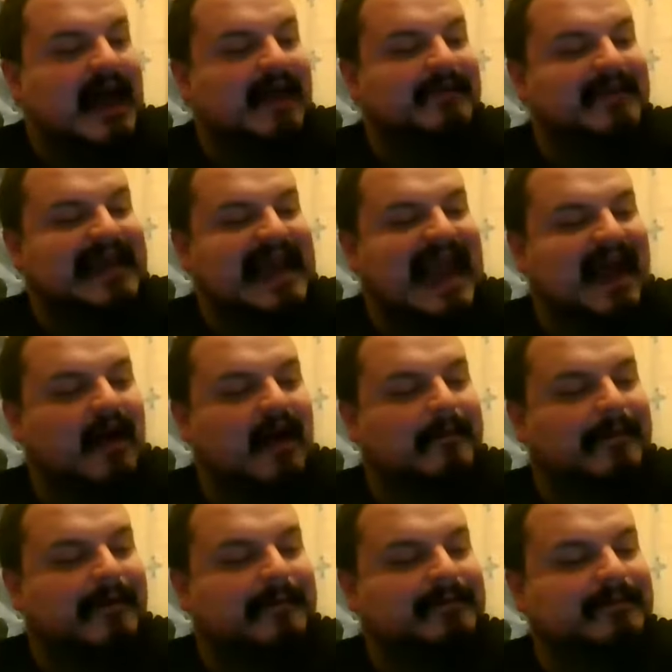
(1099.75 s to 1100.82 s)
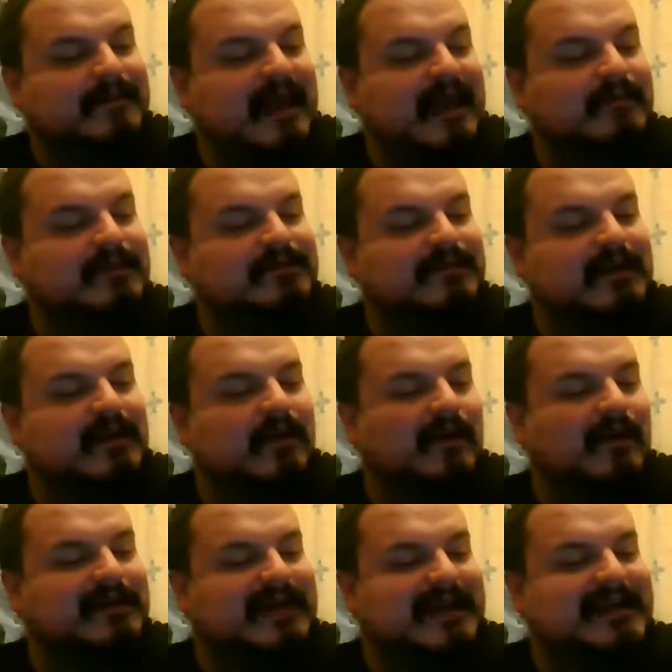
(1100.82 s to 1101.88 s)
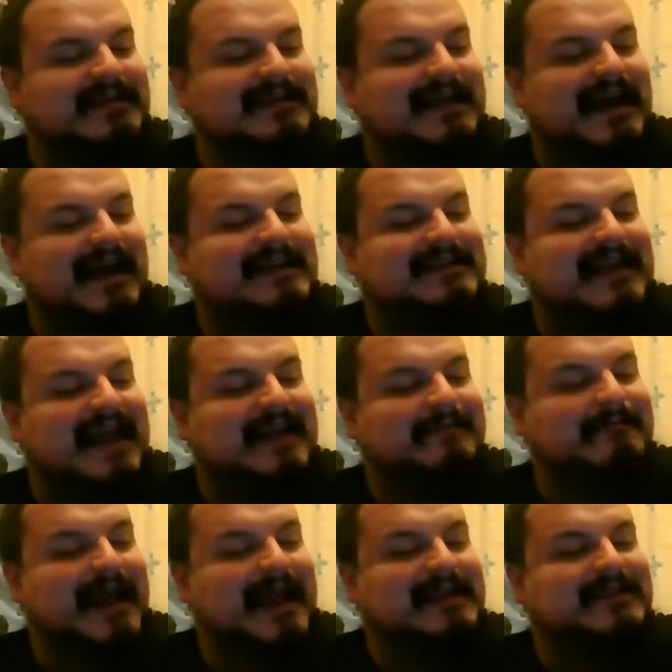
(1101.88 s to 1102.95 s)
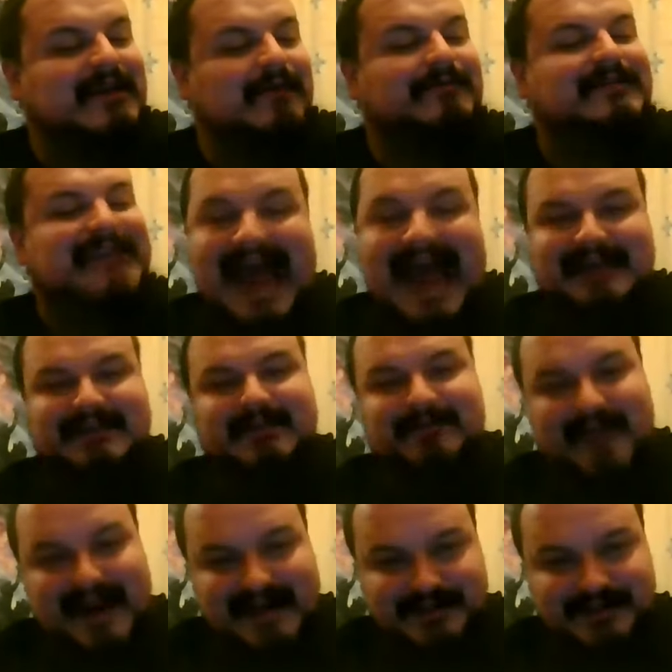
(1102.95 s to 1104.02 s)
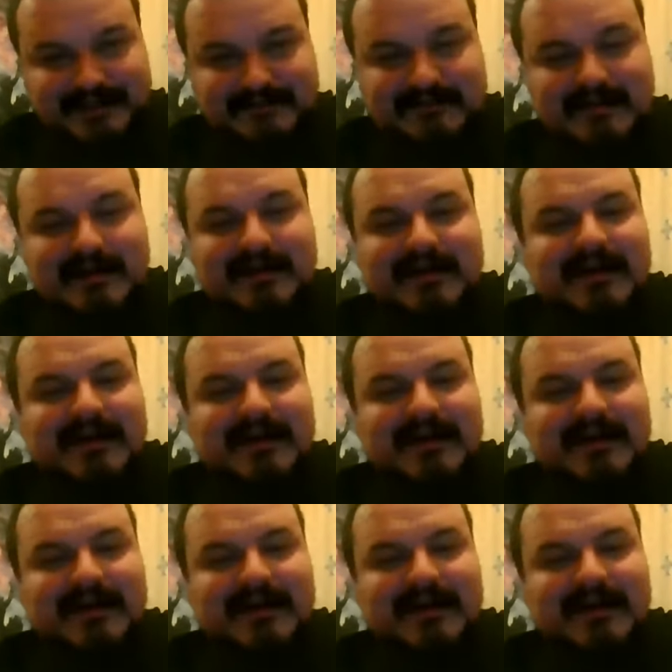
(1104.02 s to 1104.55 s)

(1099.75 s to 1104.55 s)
and the album was recorded as a means of tax evasion